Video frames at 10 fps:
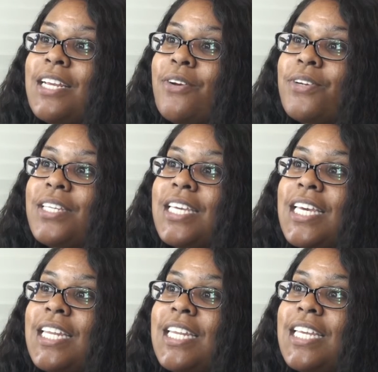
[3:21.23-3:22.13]
Your
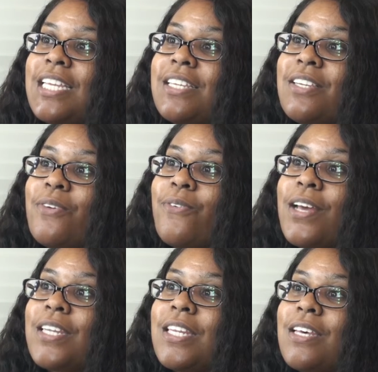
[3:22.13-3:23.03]
skin needs the
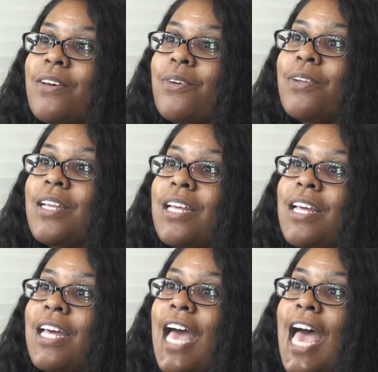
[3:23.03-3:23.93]
rest
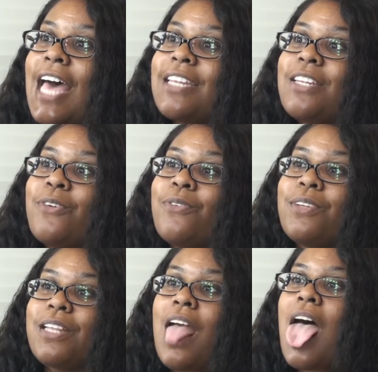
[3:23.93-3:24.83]
as the
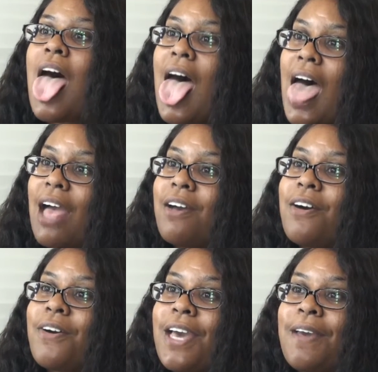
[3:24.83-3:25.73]

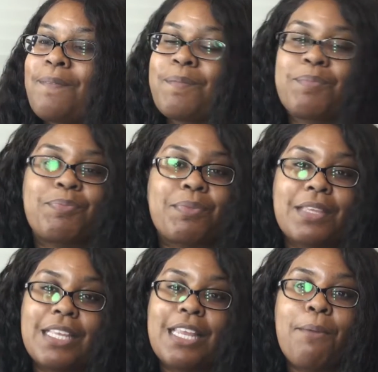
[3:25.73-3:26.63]
okay.
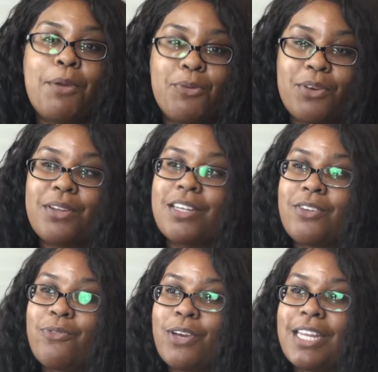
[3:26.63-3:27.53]
Let me
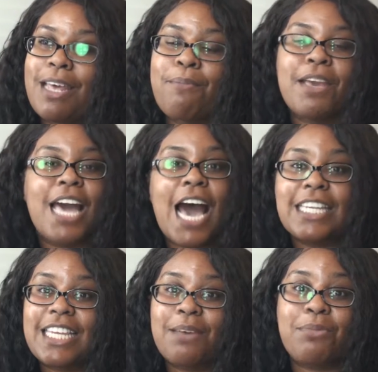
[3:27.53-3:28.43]
read that because I
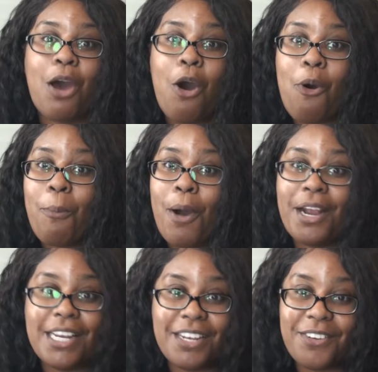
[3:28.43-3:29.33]
skipped the whole
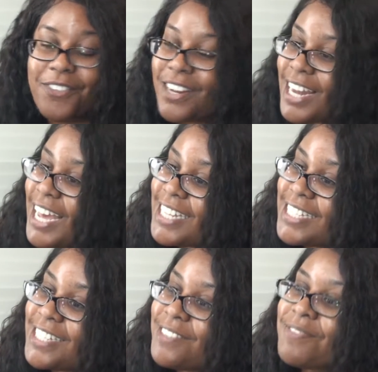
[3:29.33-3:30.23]
part and didn't
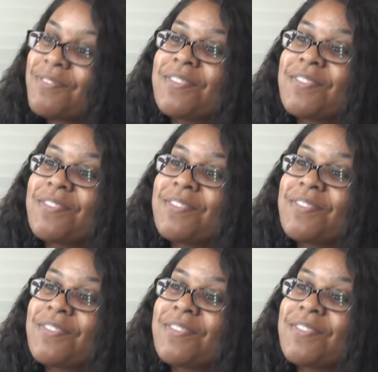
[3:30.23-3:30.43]
realize it.